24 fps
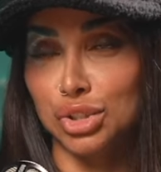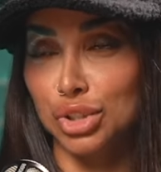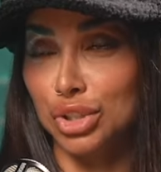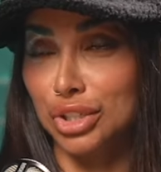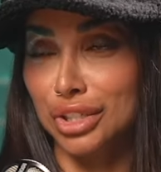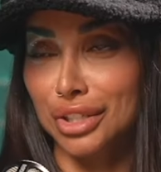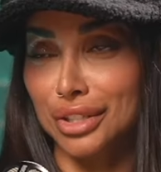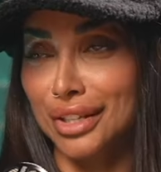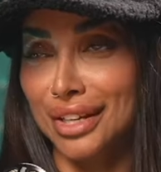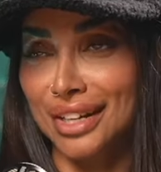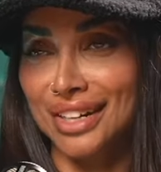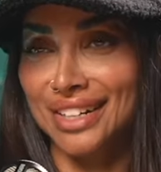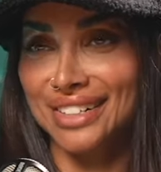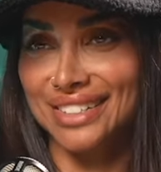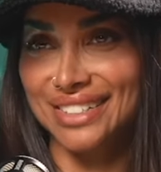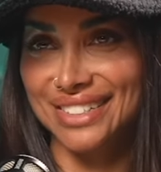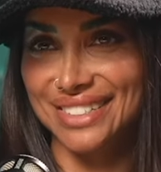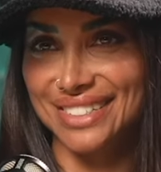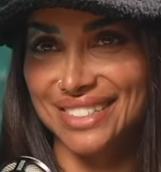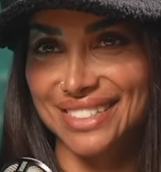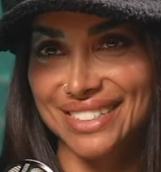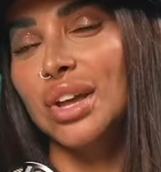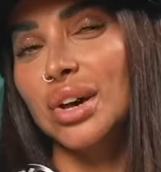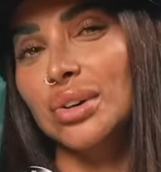journey there.
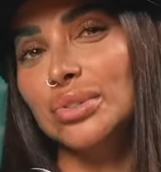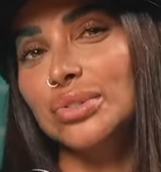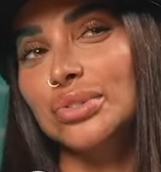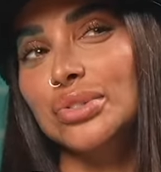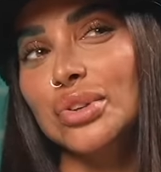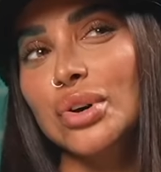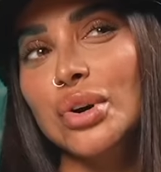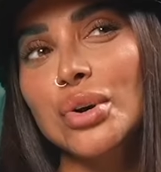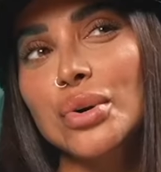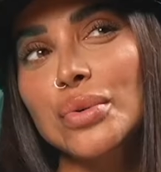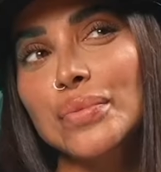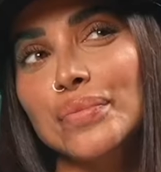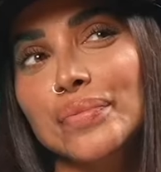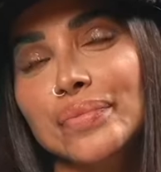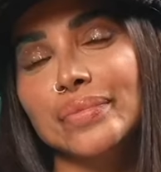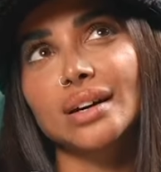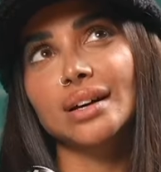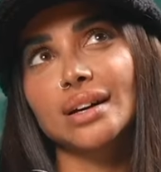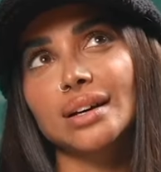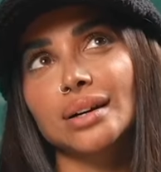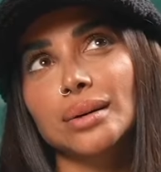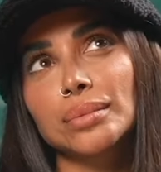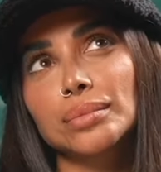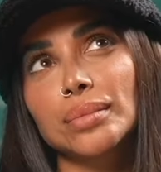No, so
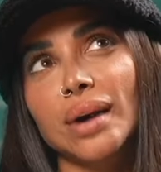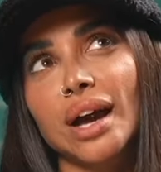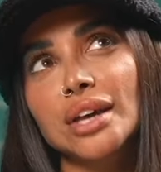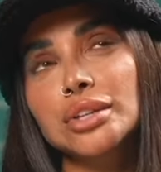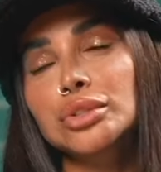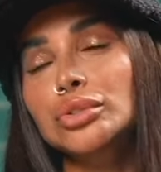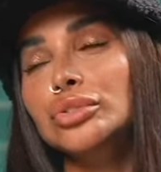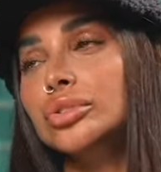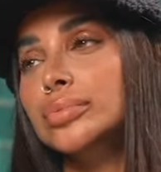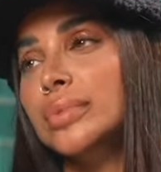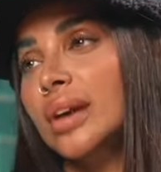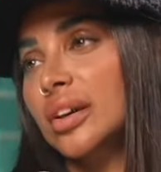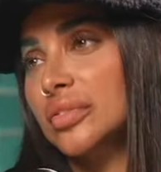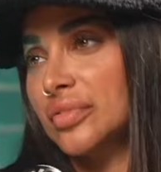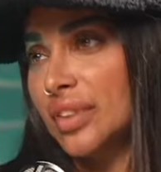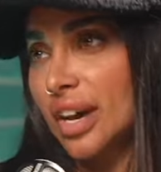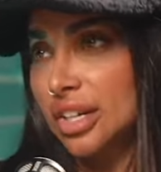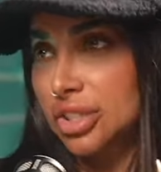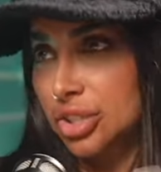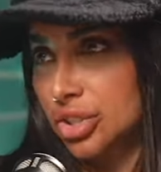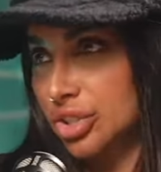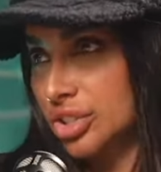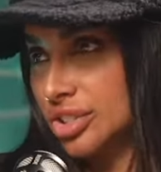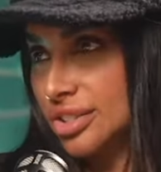I used to be a
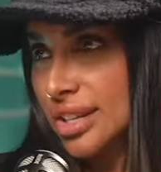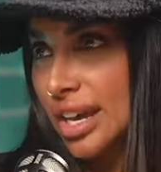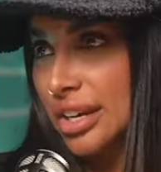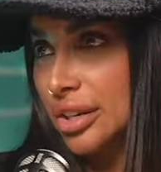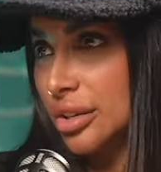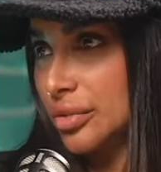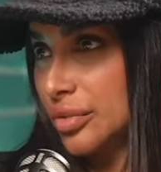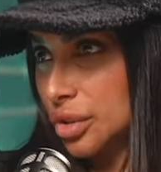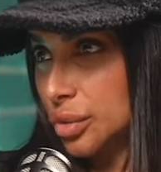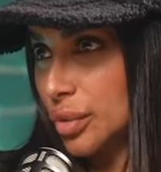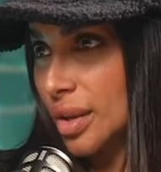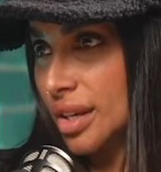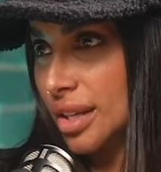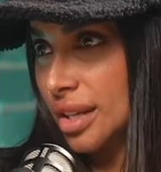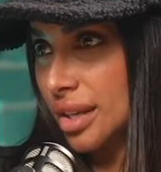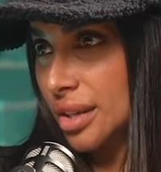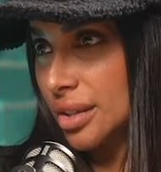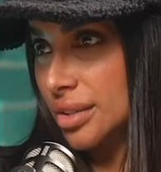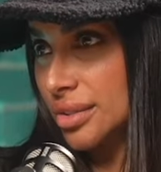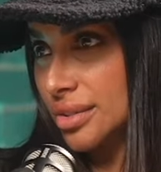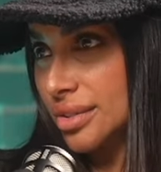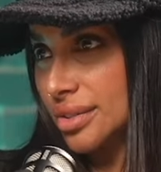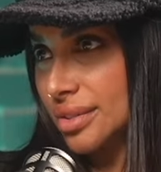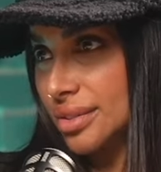fashion designer for 20
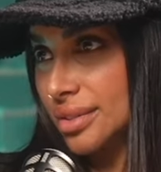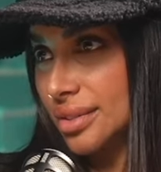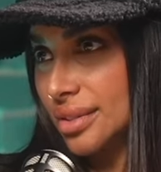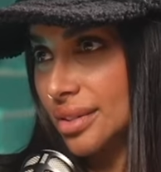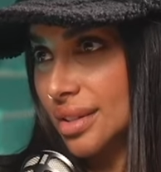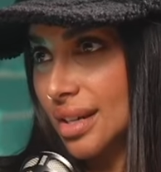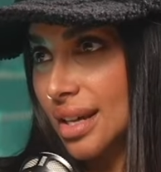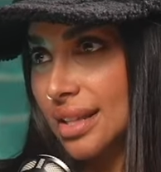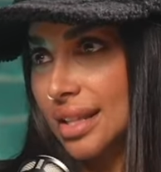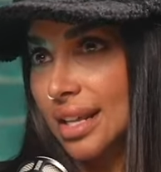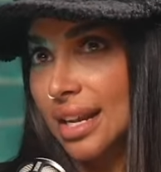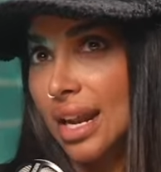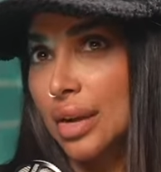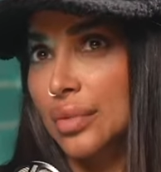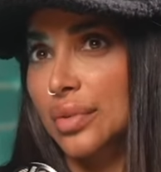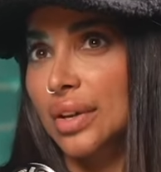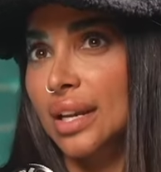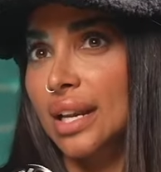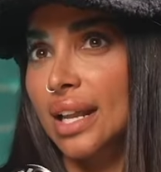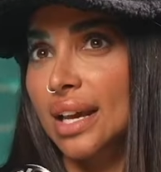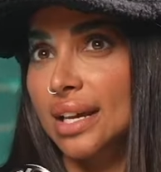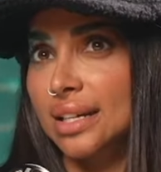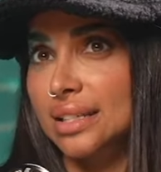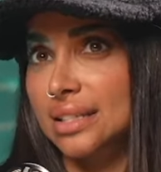years. And then I
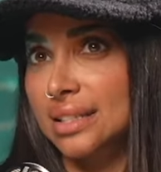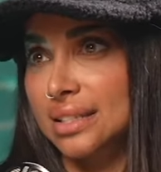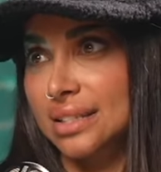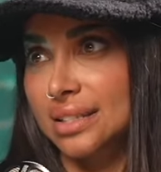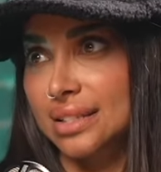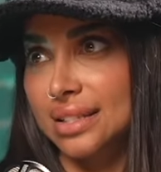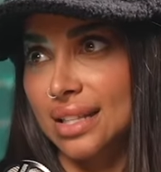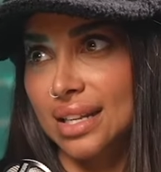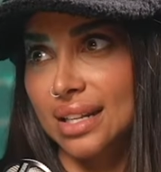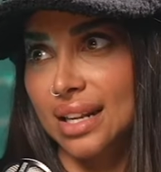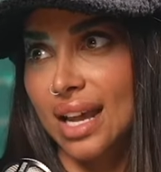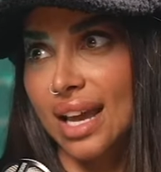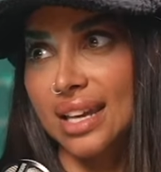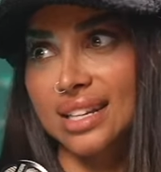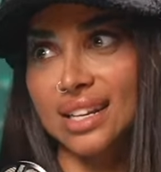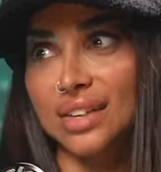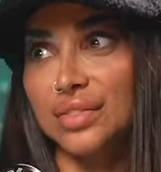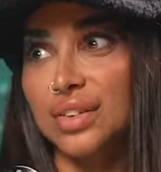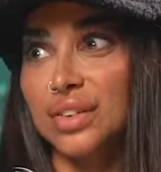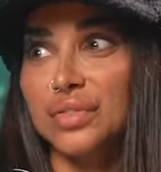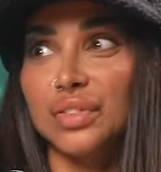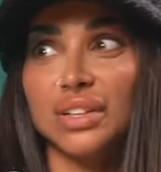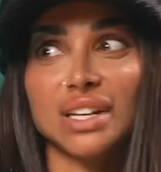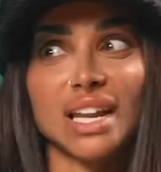realized that I
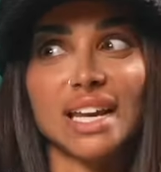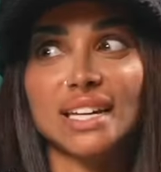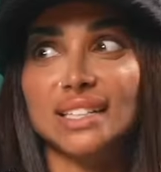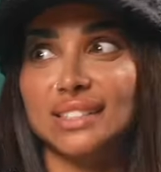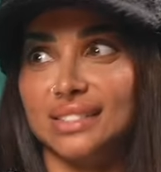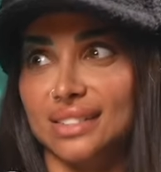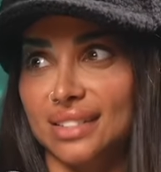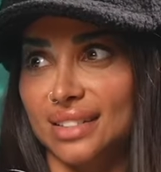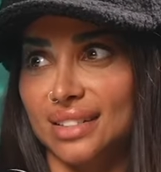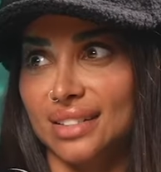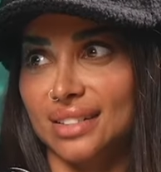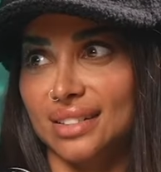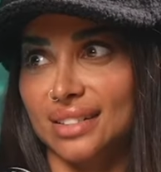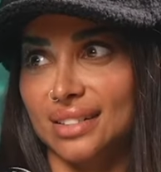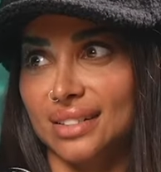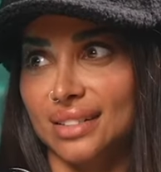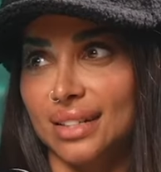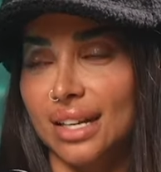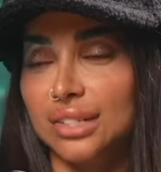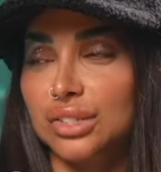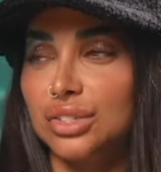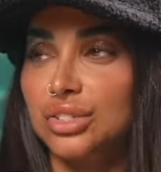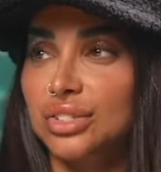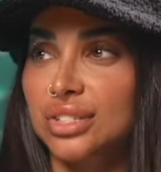never even liked it.
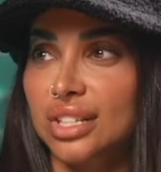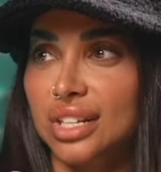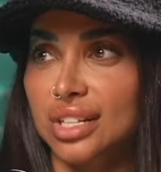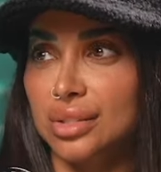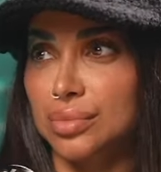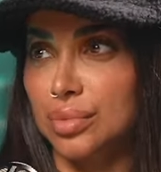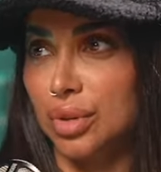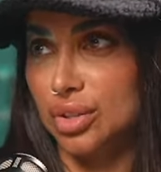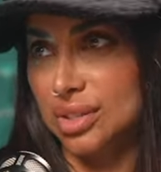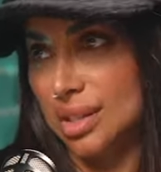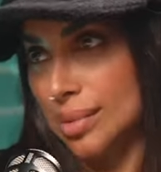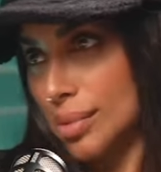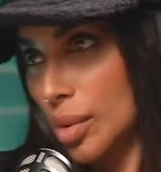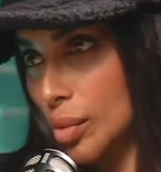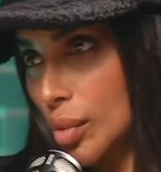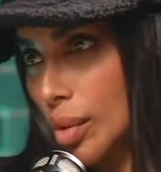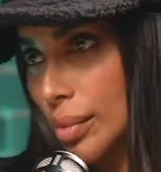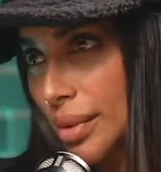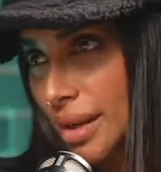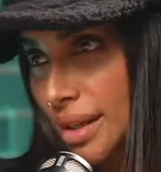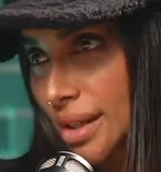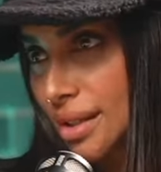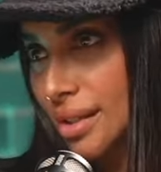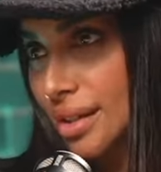I just did it because I'm a
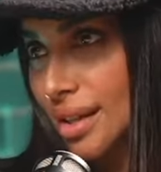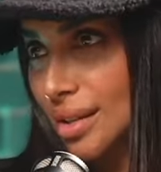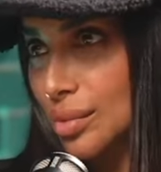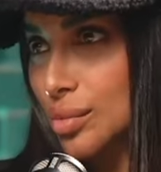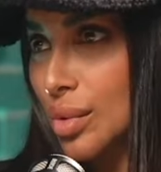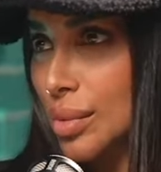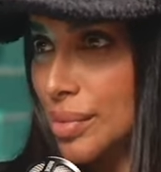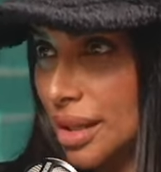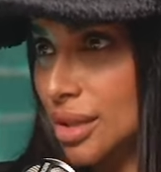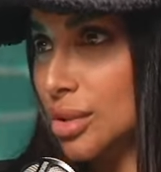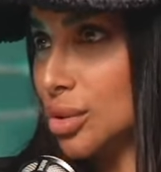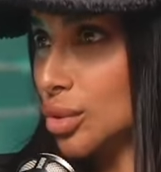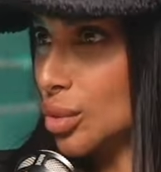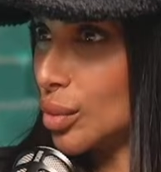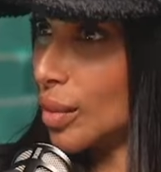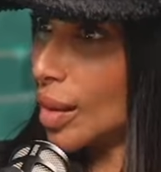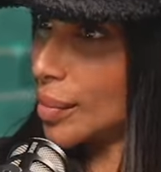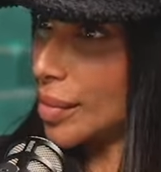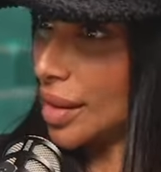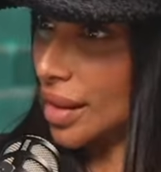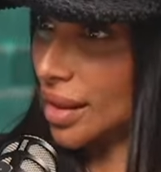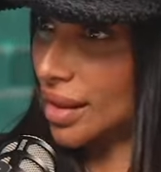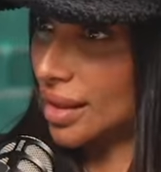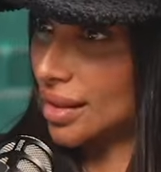woman and women do
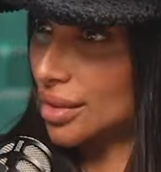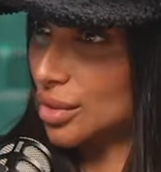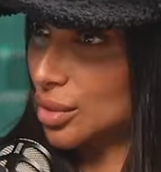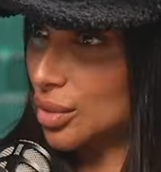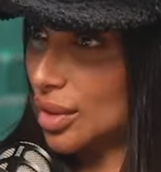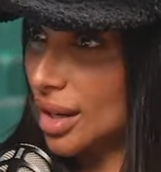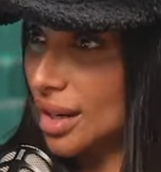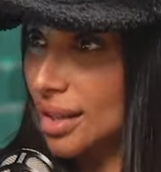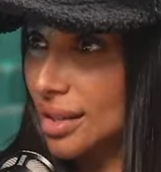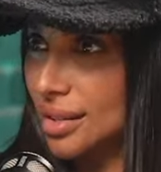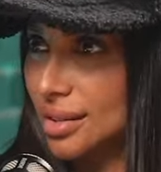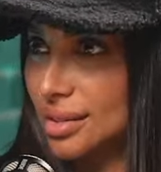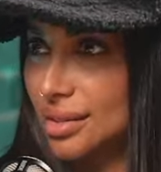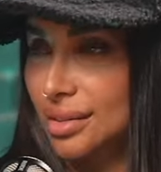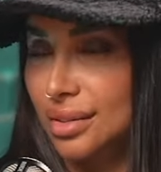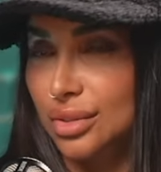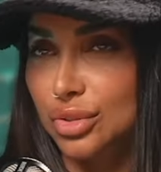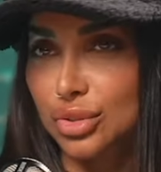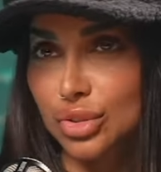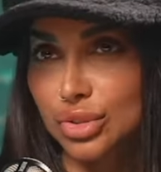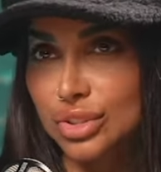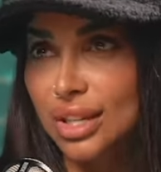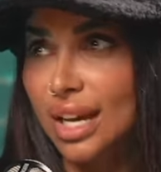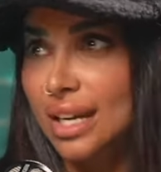women things, right?
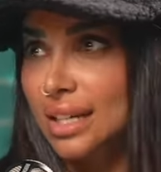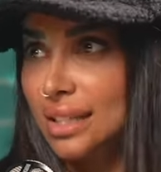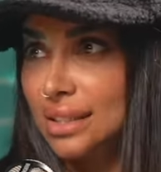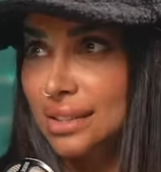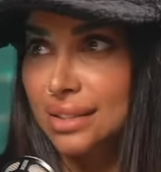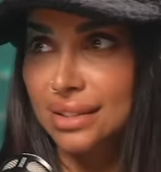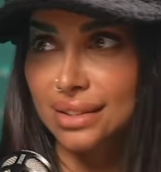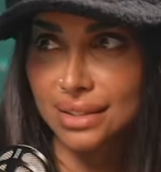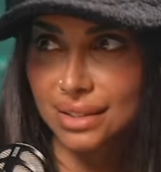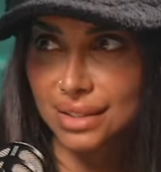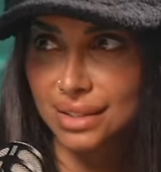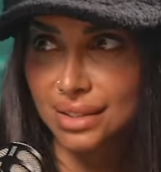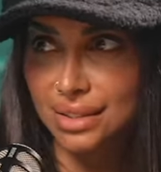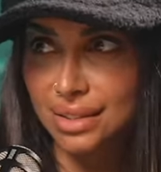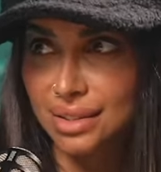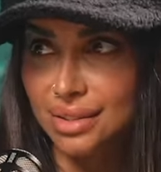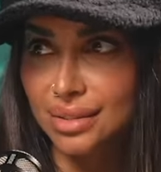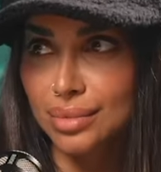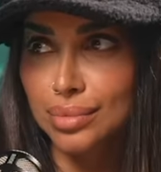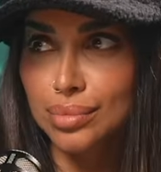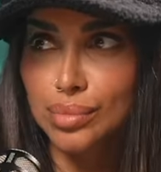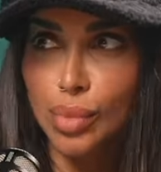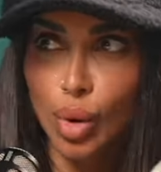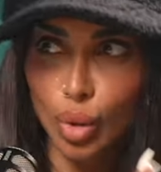
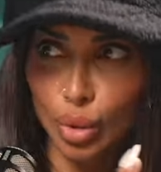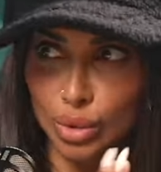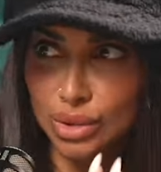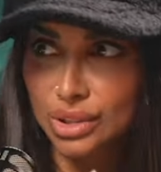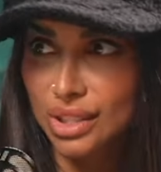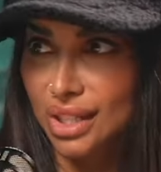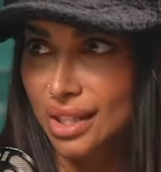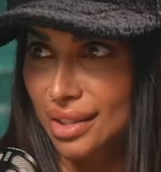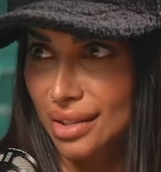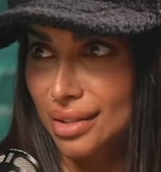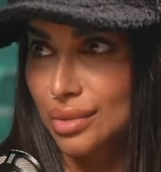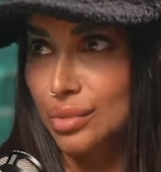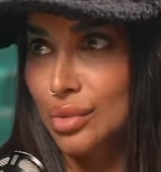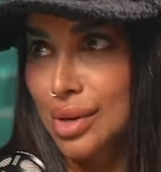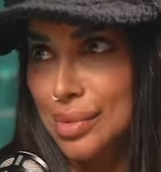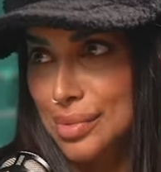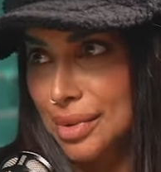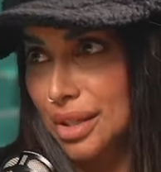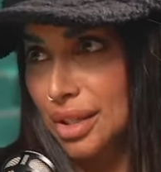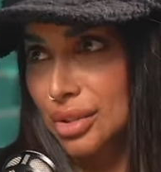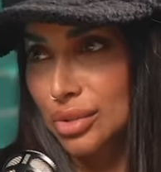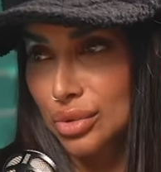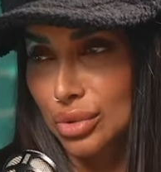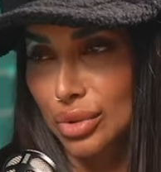Society molding
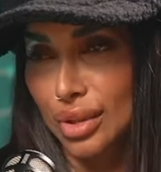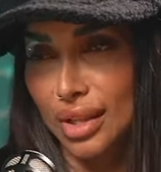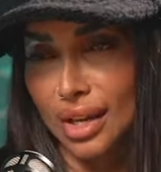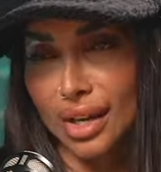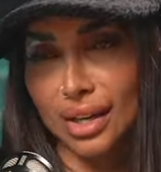women into